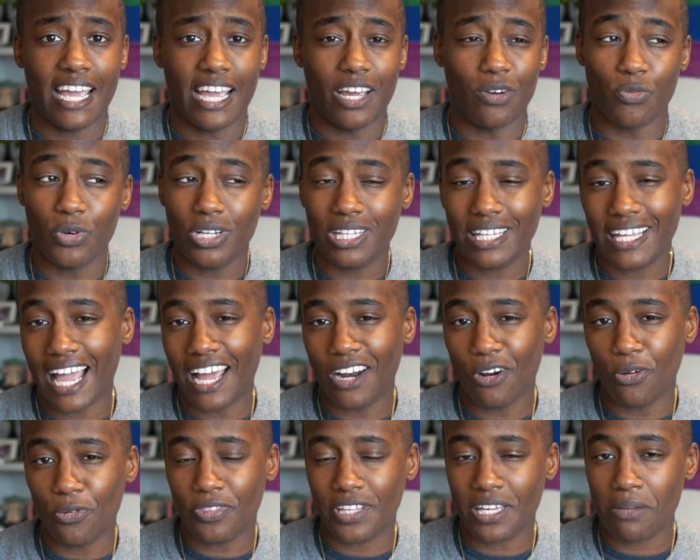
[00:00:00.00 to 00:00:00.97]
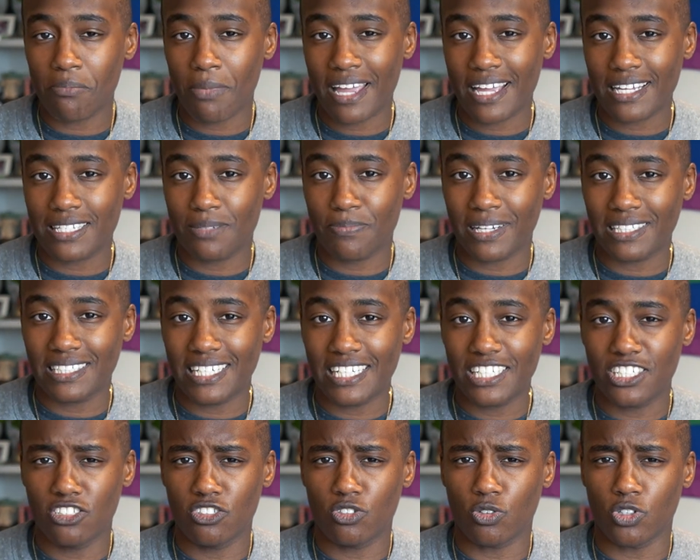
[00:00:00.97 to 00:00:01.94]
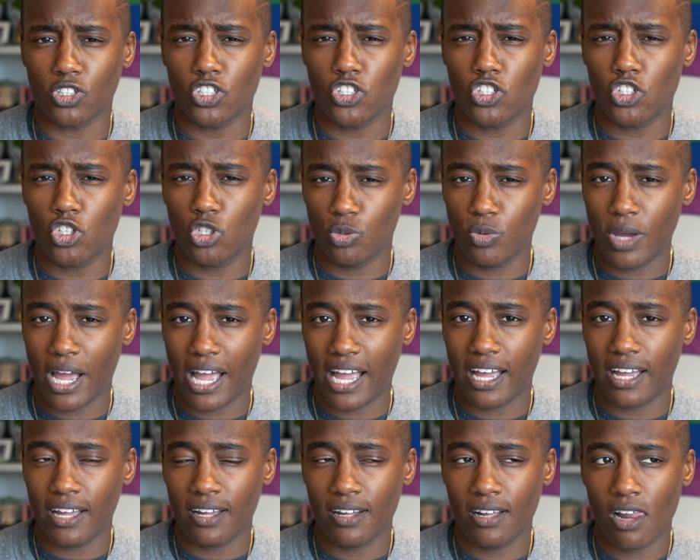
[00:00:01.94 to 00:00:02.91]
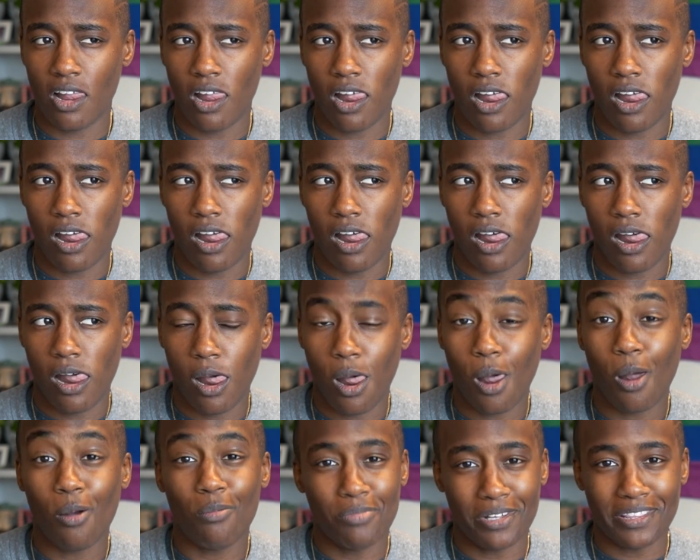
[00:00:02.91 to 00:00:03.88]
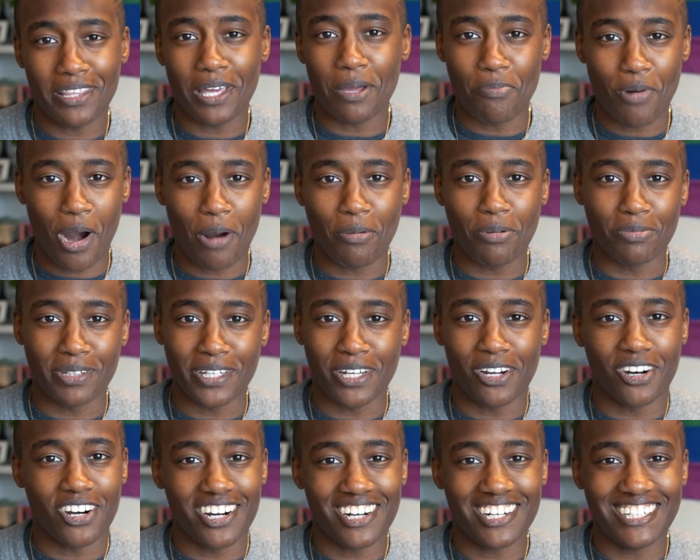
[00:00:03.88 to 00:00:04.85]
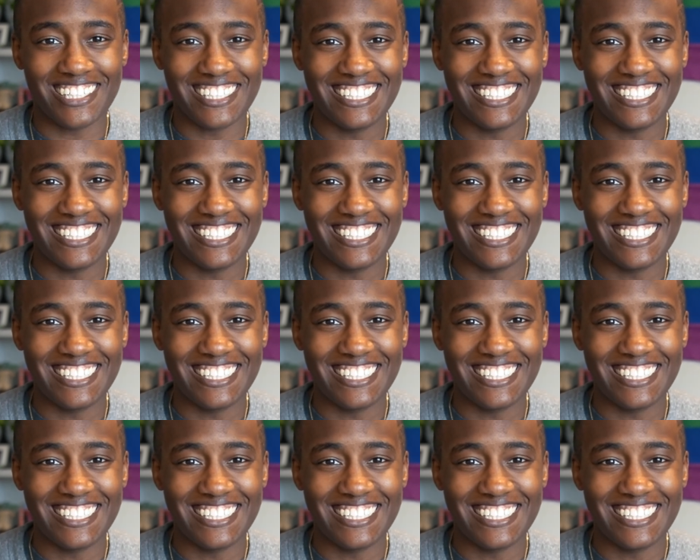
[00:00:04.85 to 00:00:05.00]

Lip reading: And really, I don't think my expectations are too high, but they probably are.